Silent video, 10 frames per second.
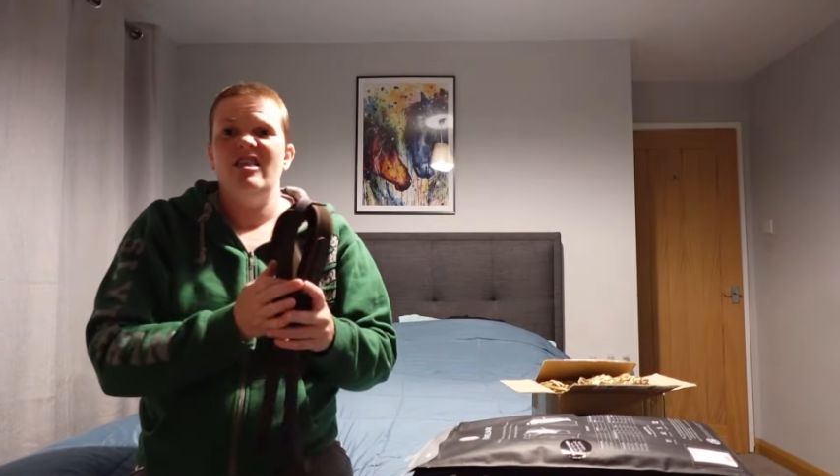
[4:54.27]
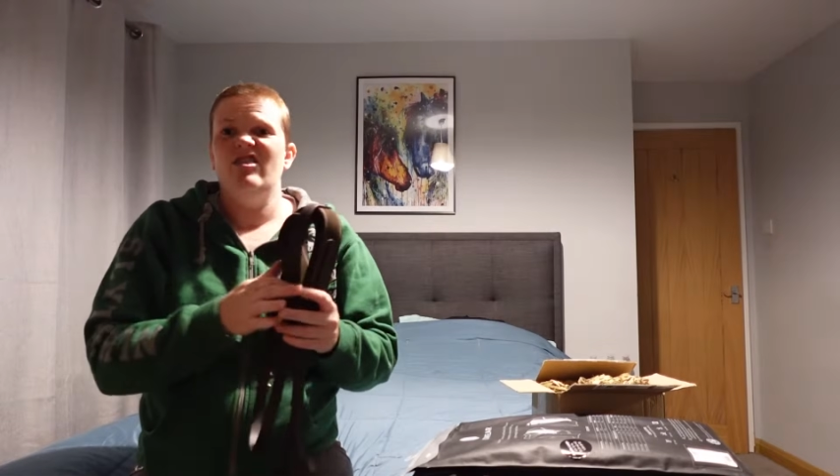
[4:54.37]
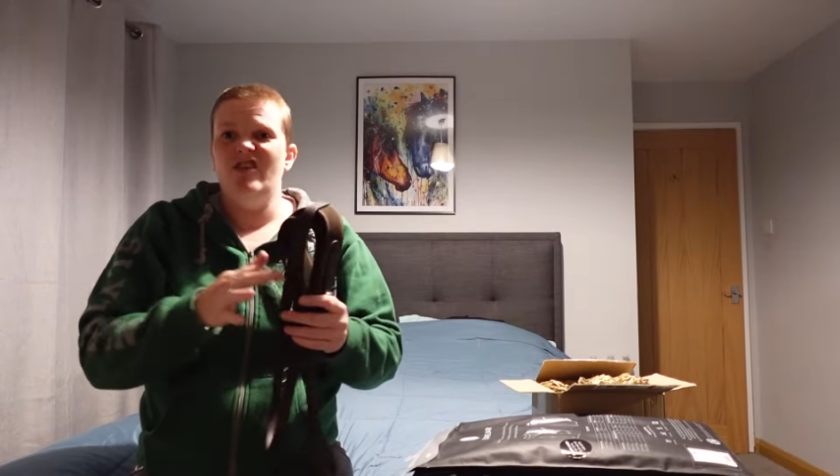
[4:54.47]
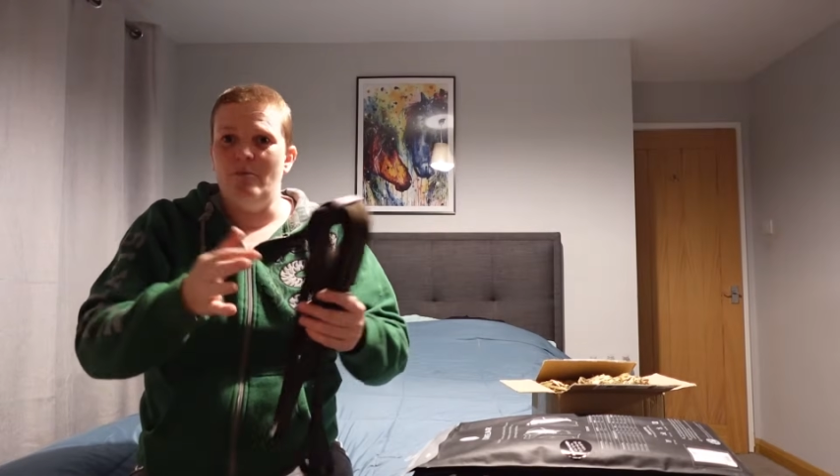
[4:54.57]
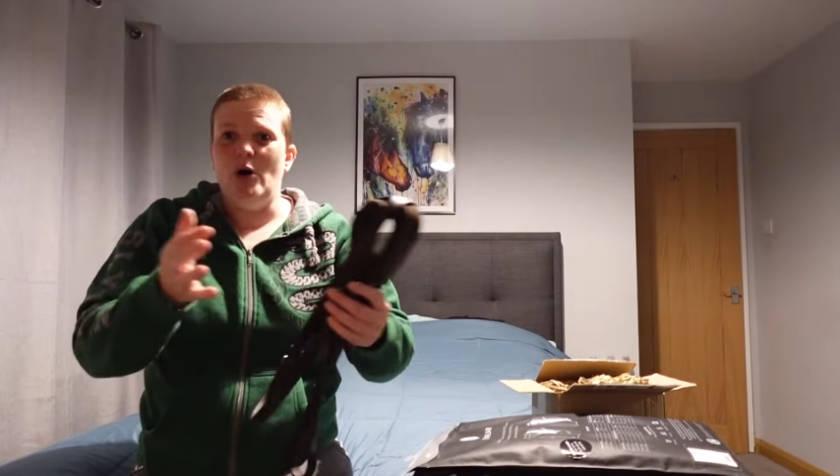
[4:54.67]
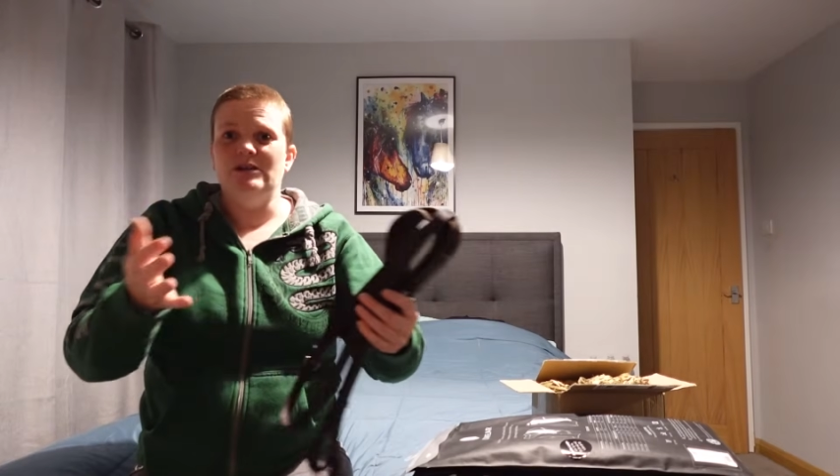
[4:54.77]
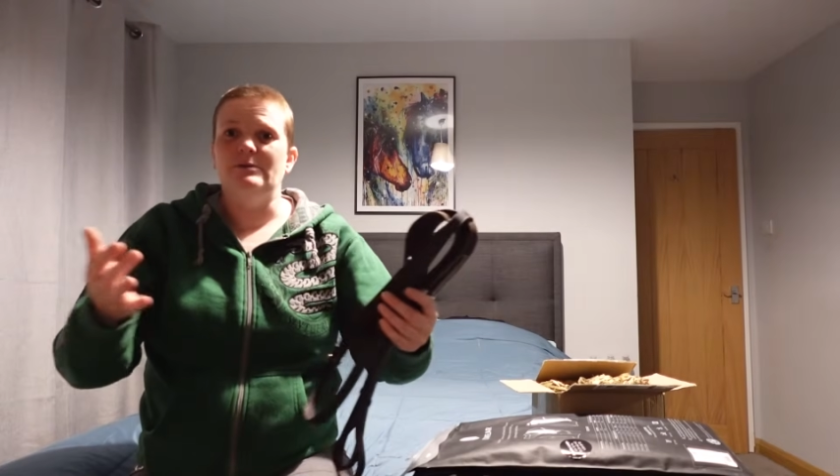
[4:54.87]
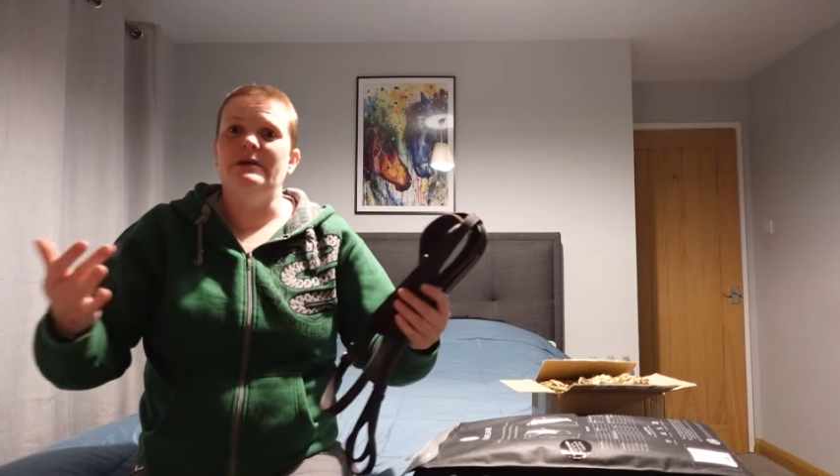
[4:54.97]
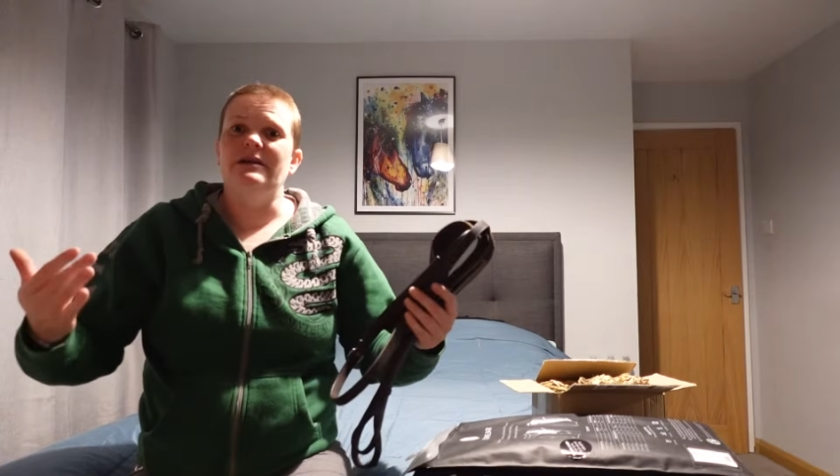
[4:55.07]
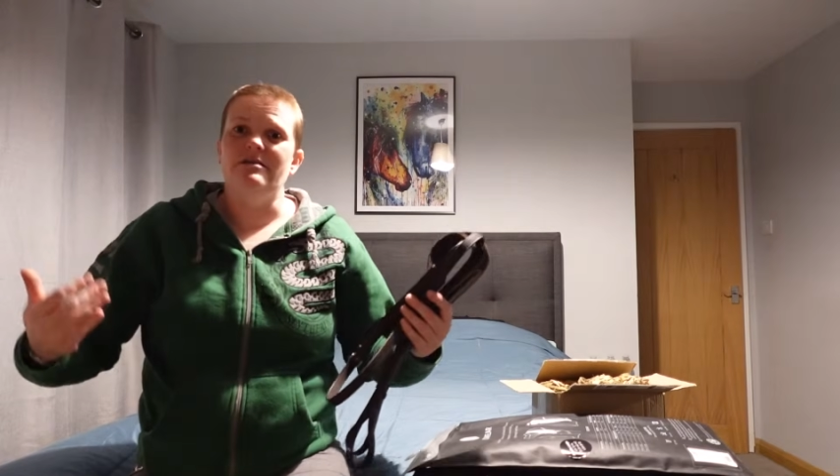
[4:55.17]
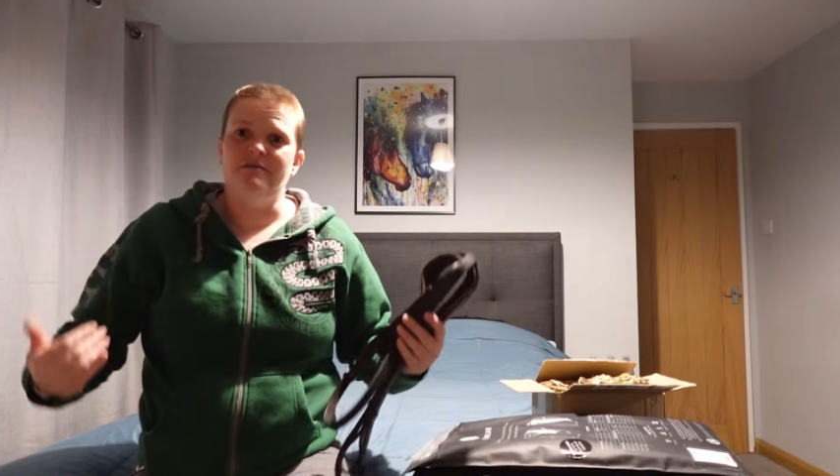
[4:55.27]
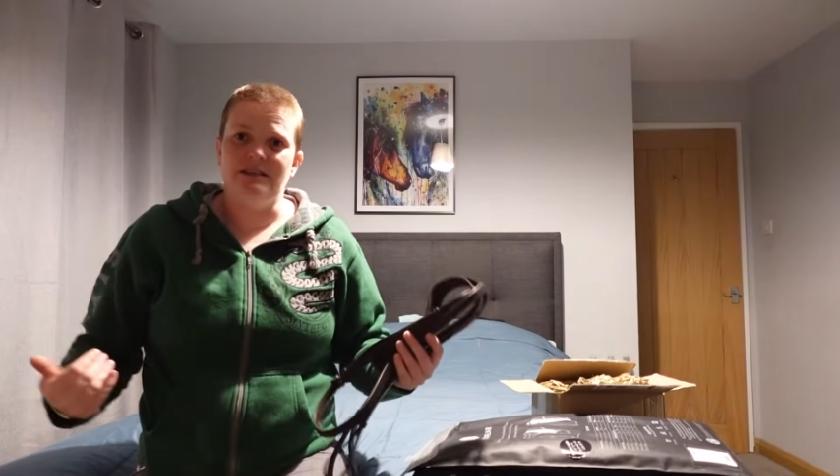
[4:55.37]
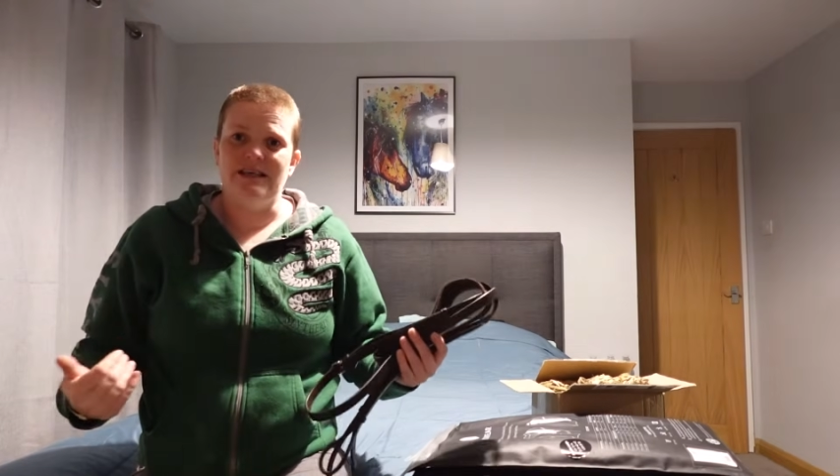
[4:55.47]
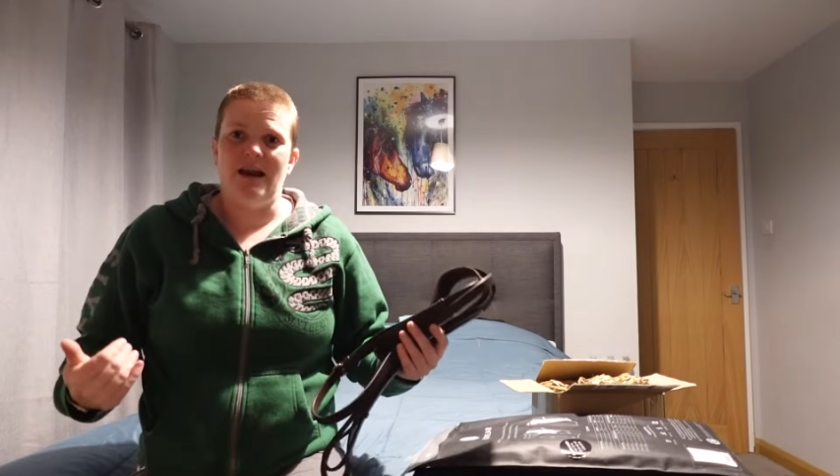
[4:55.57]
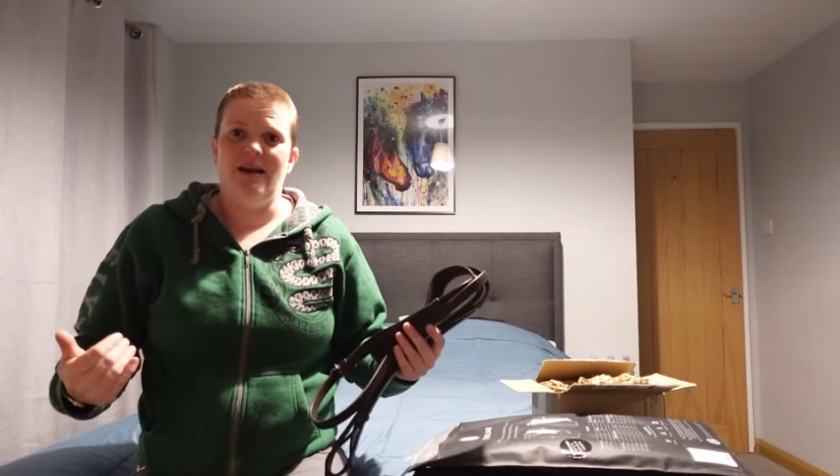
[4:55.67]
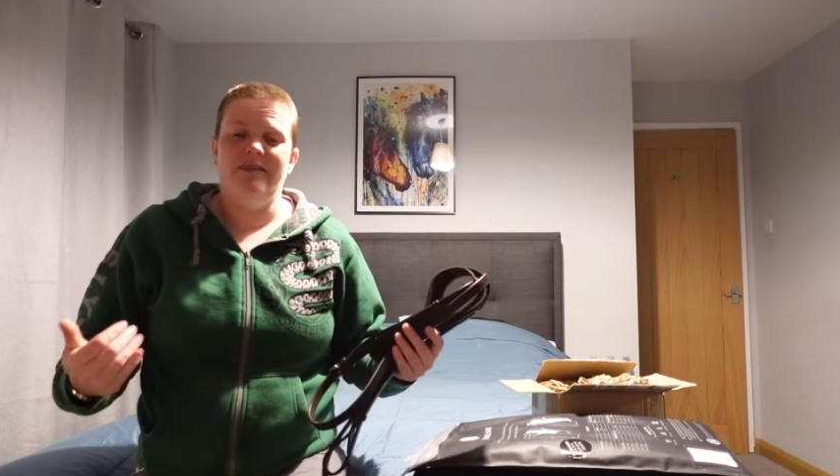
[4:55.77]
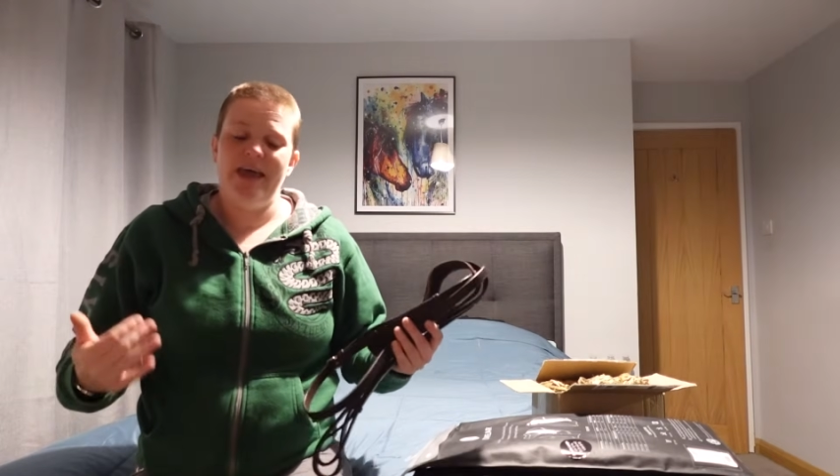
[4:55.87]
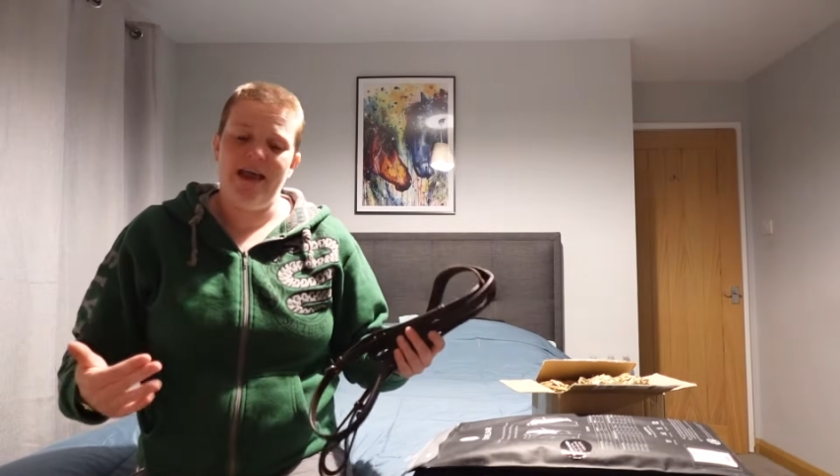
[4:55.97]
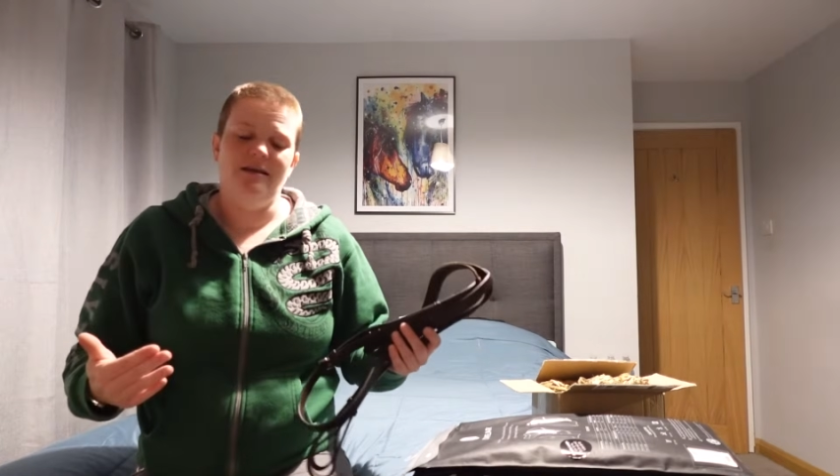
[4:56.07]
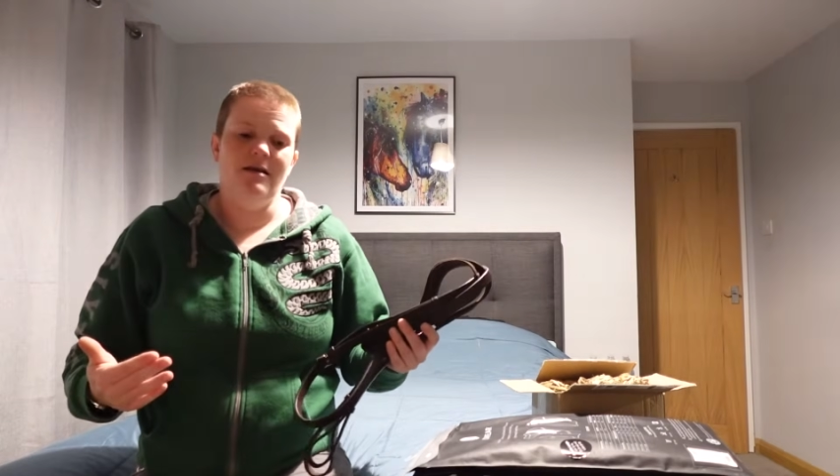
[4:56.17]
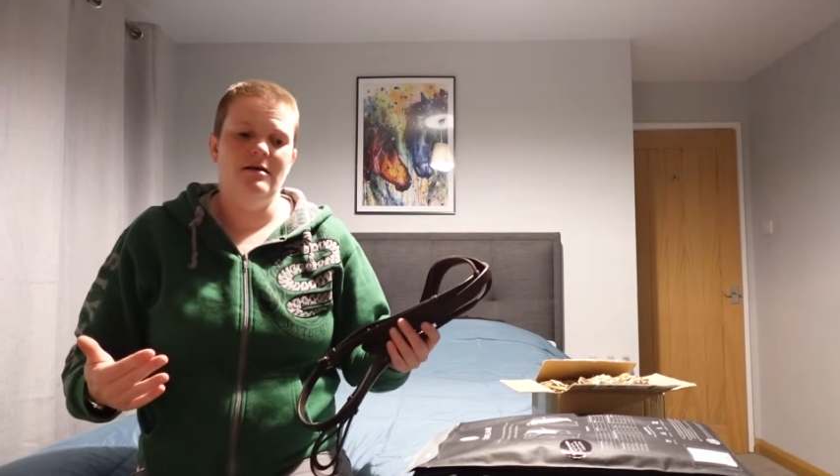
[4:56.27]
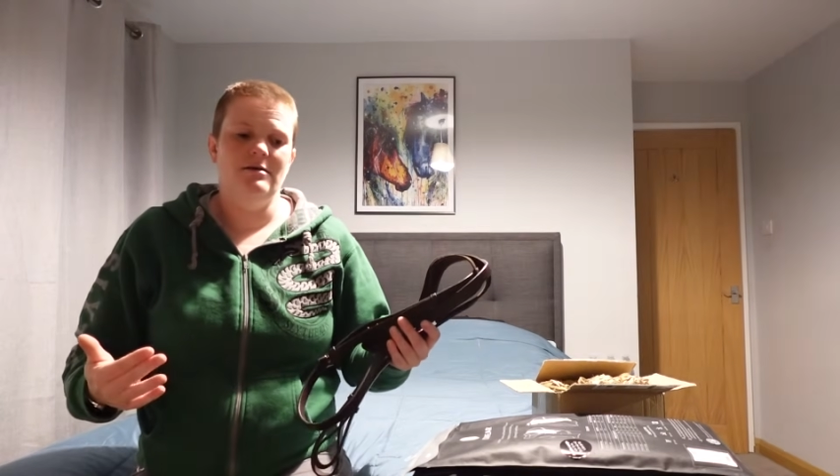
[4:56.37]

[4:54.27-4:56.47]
the possibility of the saddle then